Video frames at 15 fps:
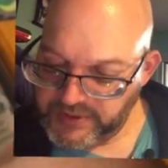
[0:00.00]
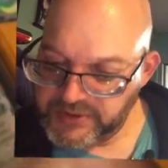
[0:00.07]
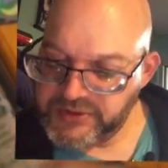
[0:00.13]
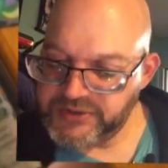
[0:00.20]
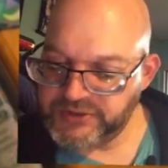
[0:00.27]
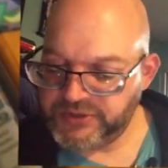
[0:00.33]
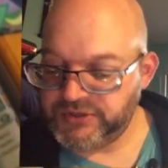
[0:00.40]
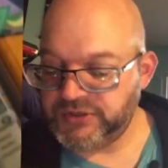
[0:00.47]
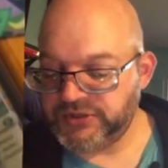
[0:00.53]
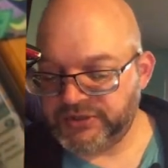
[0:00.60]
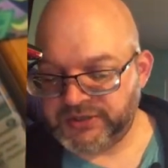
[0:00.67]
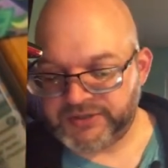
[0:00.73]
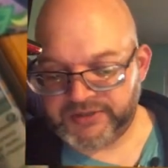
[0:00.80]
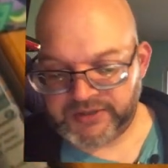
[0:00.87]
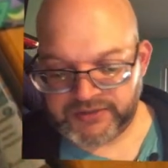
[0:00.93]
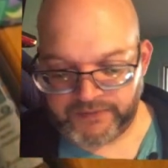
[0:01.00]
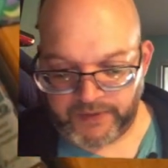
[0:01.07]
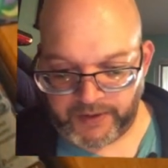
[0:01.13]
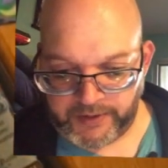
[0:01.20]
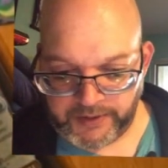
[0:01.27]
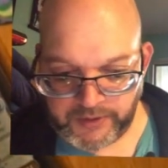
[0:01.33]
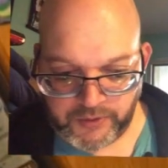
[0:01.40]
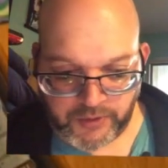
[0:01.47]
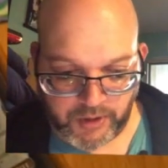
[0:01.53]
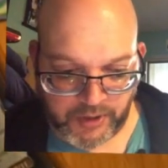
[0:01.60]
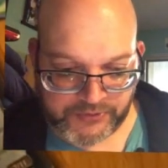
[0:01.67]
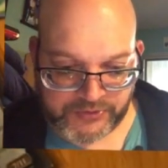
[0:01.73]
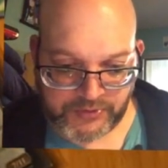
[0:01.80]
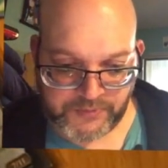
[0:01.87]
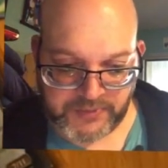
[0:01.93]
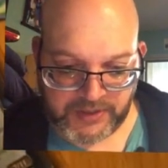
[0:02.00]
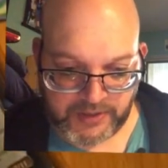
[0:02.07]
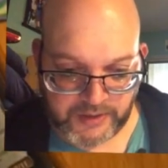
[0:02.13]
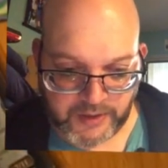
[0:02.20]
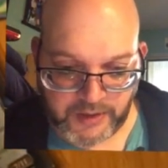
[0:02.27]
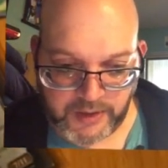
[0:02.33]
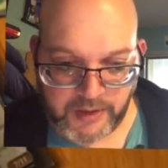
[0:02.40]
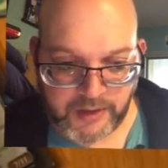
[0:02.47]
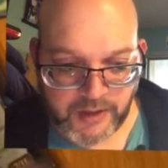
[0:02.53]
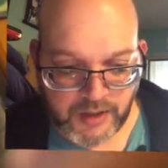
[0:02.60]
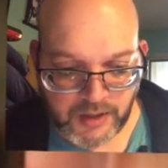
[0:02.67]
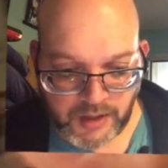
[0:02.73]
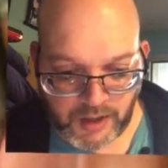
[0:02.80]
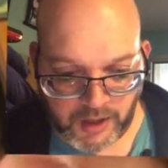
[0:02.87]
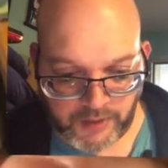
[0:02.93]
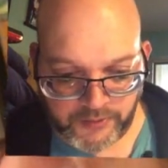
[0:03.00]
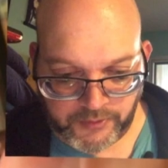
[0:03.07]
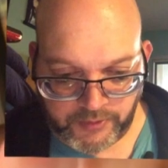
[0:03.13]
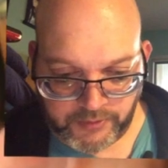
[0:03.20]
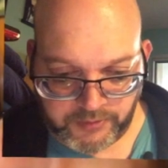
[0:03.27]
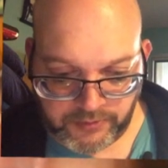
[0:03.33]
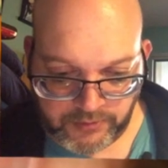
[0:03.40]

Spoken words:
And this is just a 6/6 flyer. It could also be the other